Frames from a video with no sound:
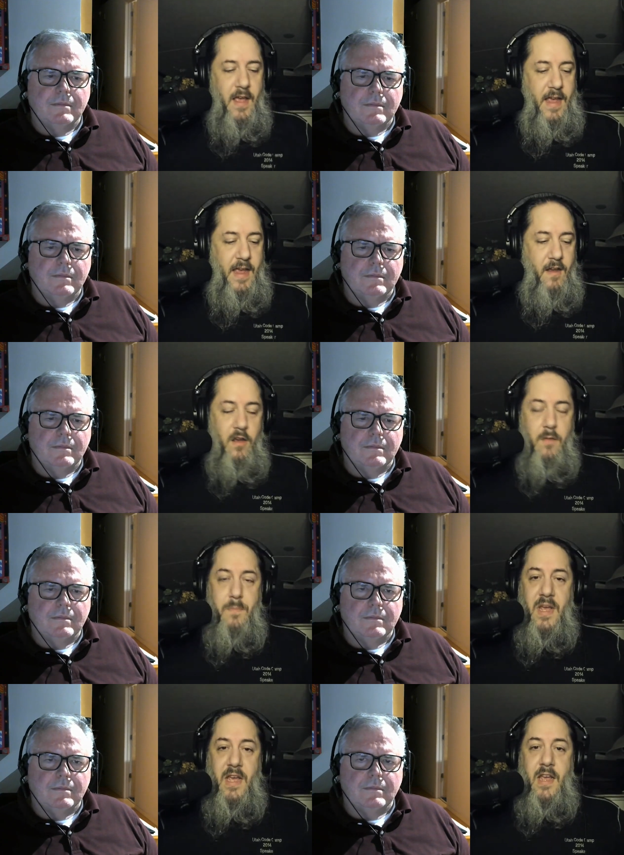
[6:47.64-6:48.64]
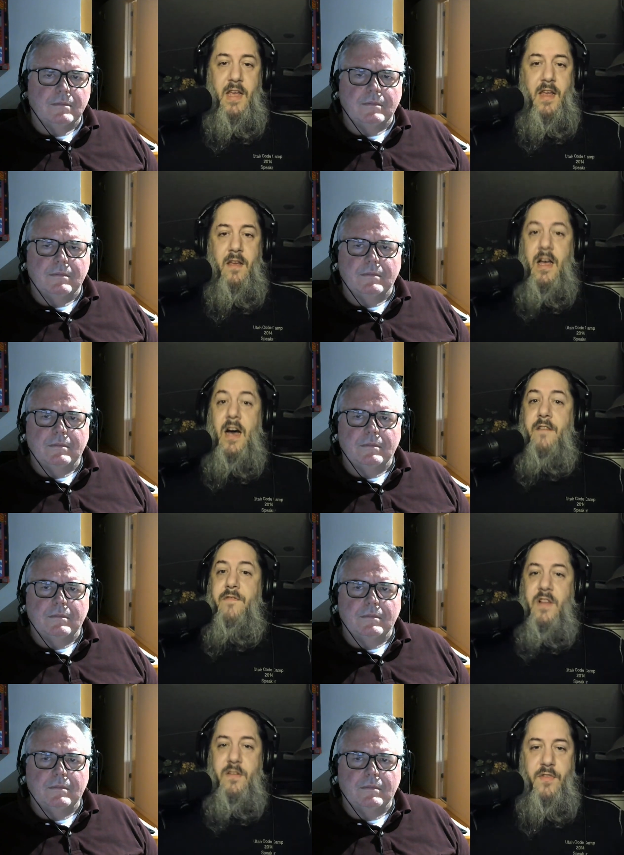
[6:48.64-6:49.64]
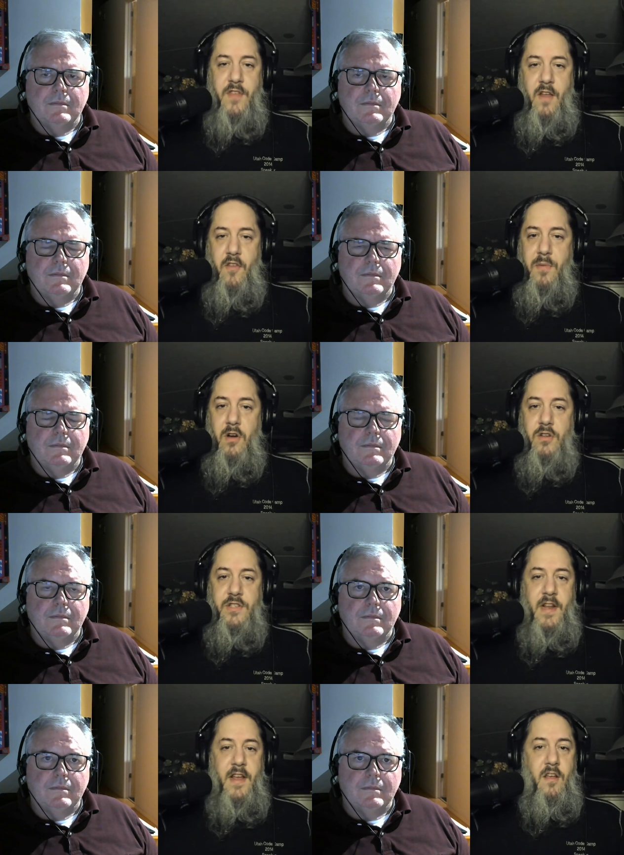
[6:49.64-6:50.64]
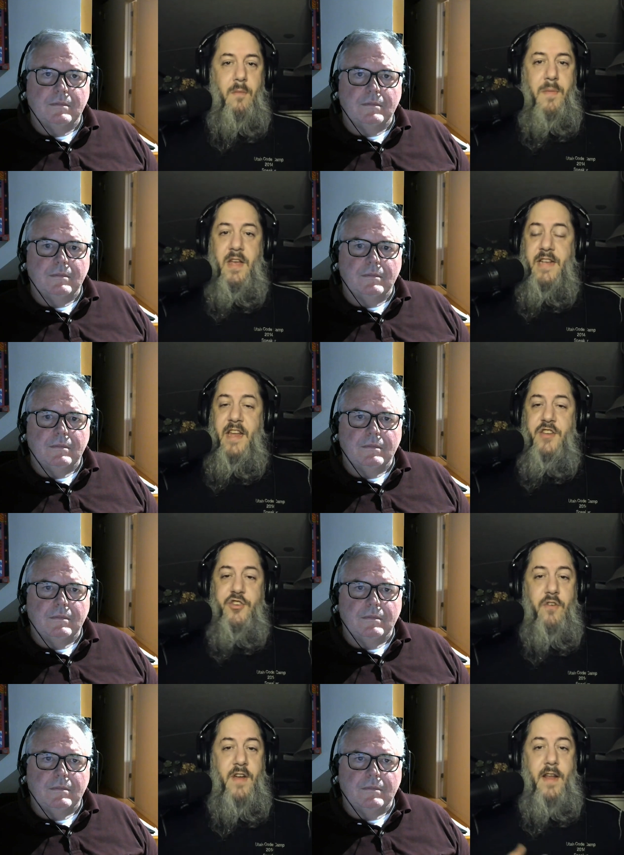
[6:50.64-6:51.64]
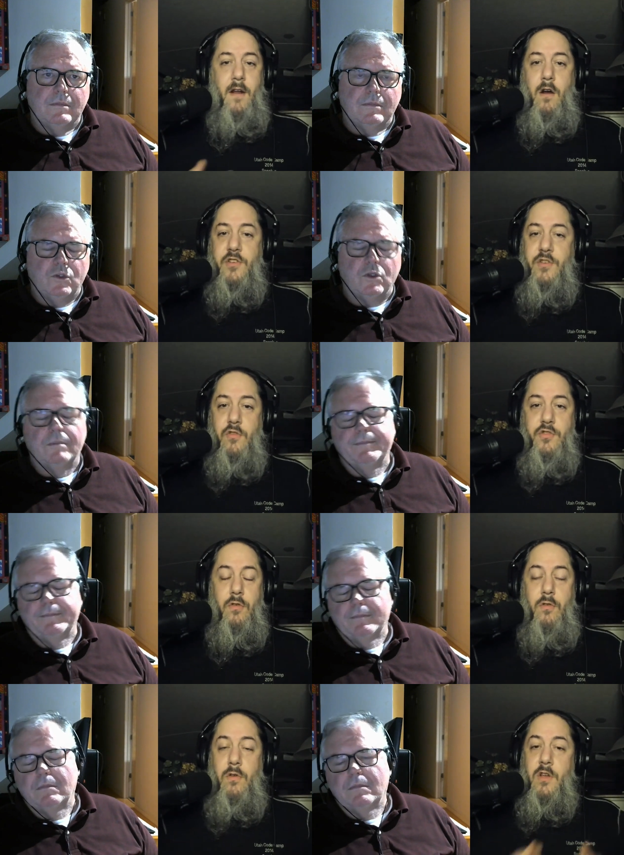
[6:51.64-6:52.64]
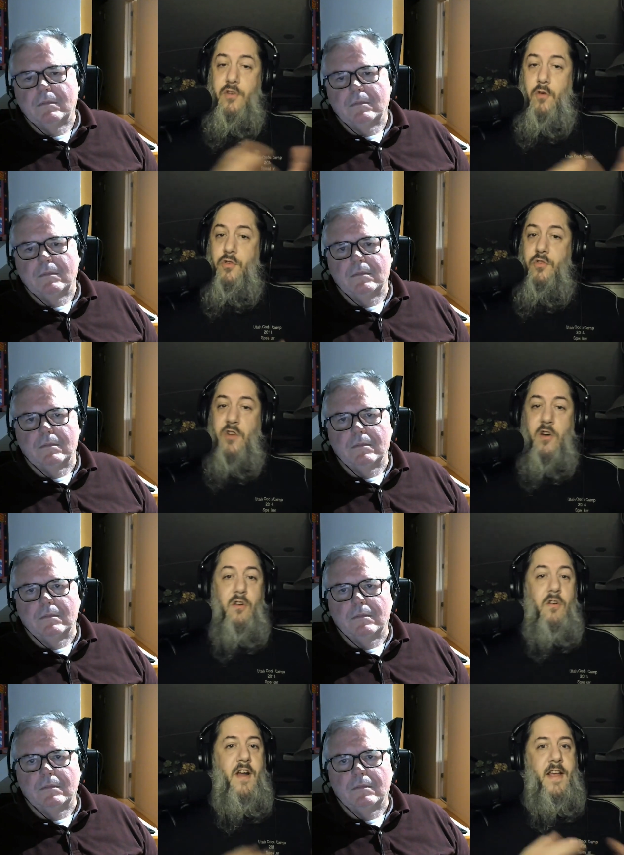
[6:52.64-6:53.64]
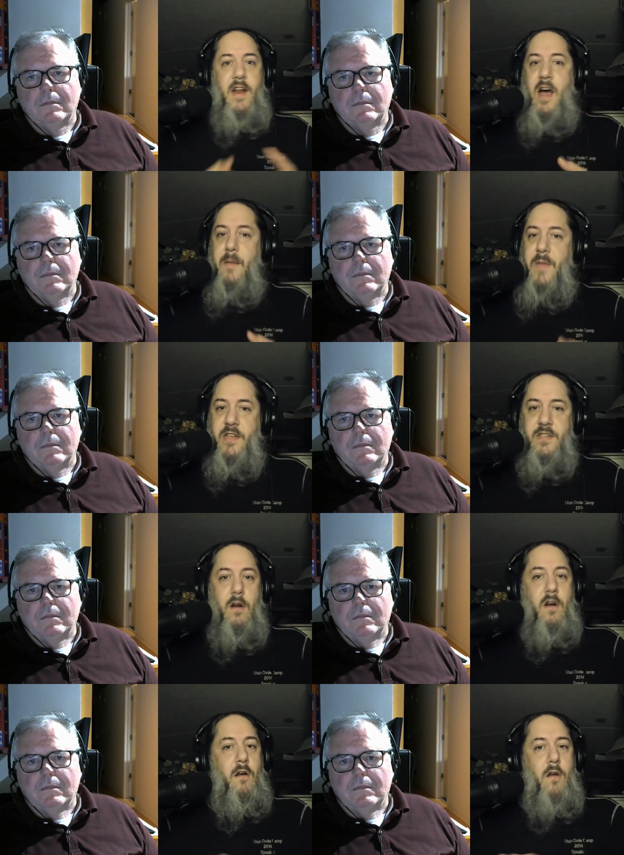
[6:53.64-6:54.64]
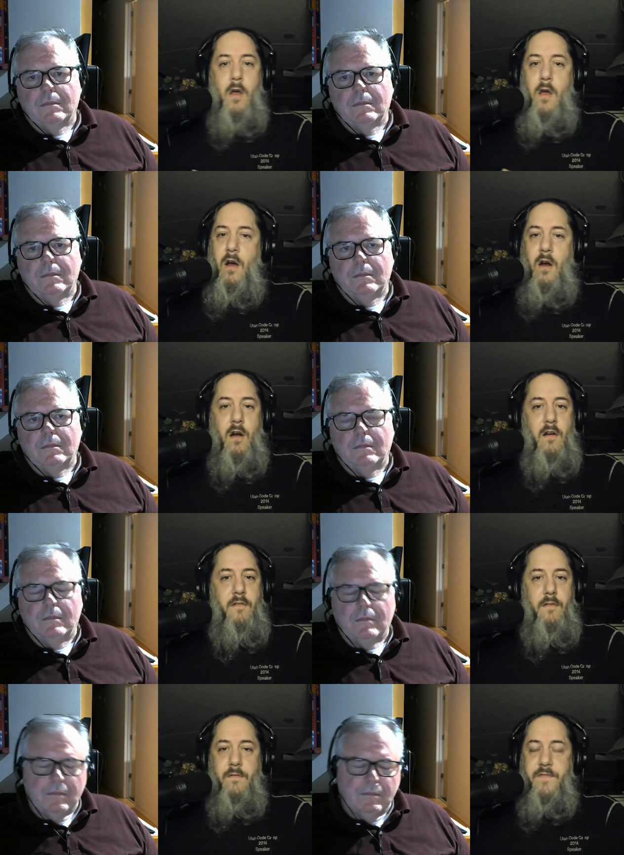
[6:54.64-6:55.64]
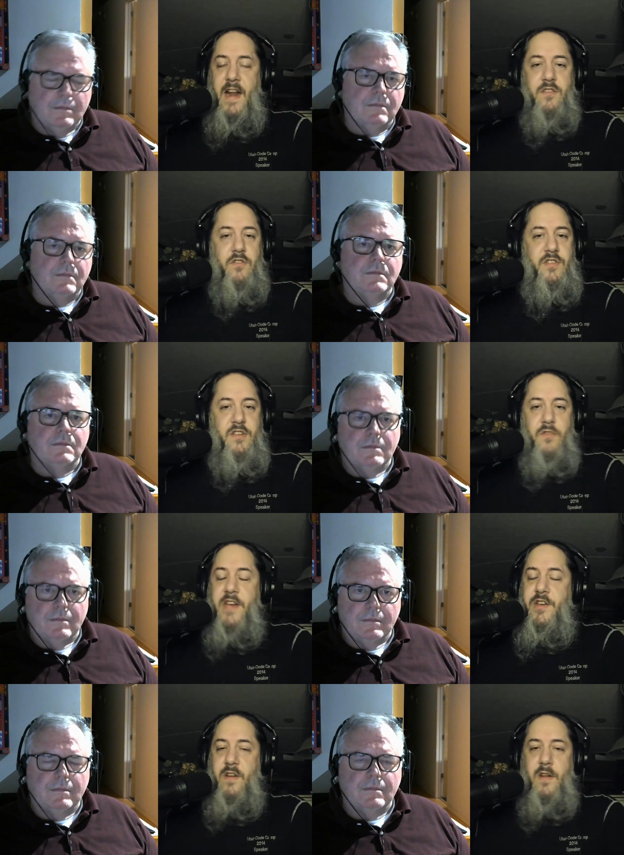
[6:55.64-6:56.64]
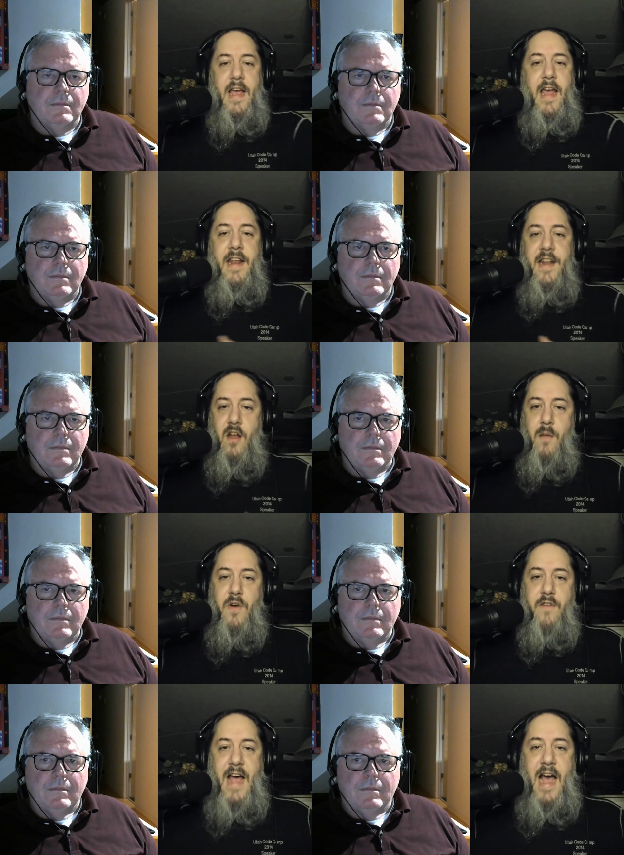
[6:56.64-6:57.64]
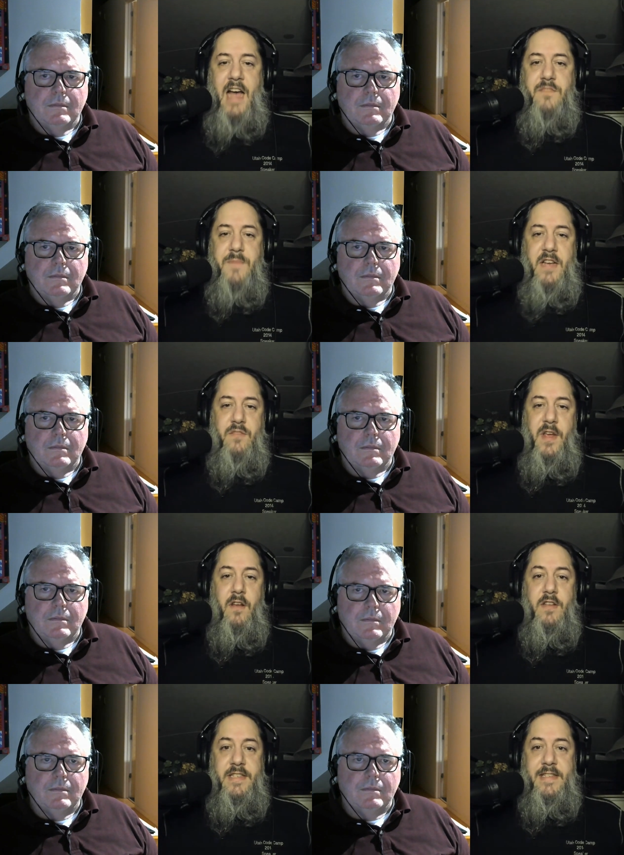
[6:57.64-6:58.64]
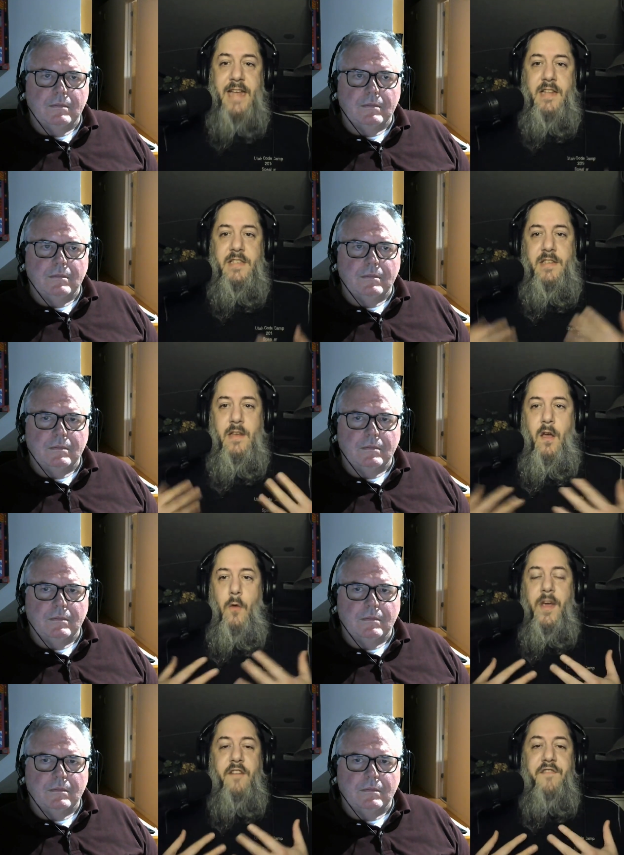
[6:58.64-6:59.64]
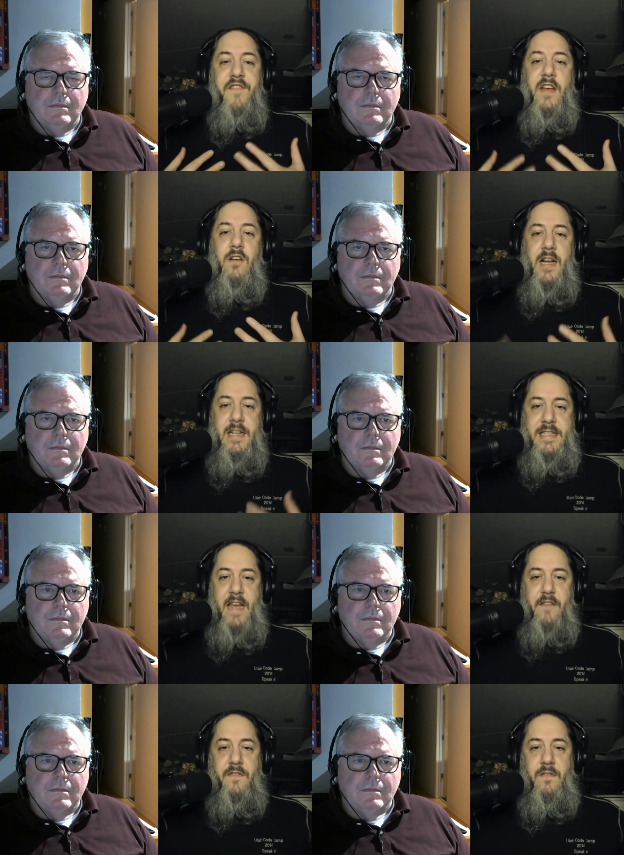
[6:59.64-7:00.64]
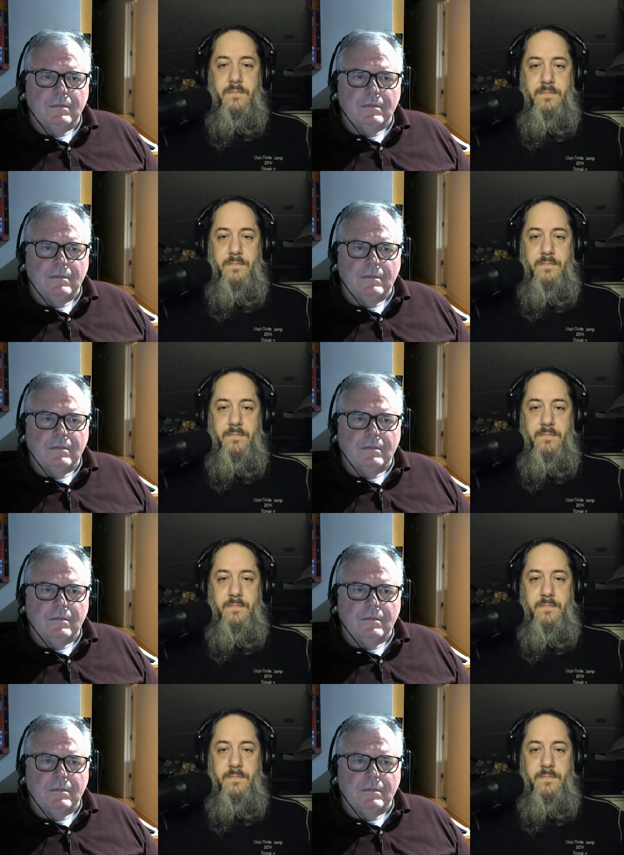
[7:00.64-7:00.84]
Speaker 1: It could be conflict with another person. It could be a danger in our social social circle or economics or our financial situation, any number of aspects we could sense, we could feel unsafe.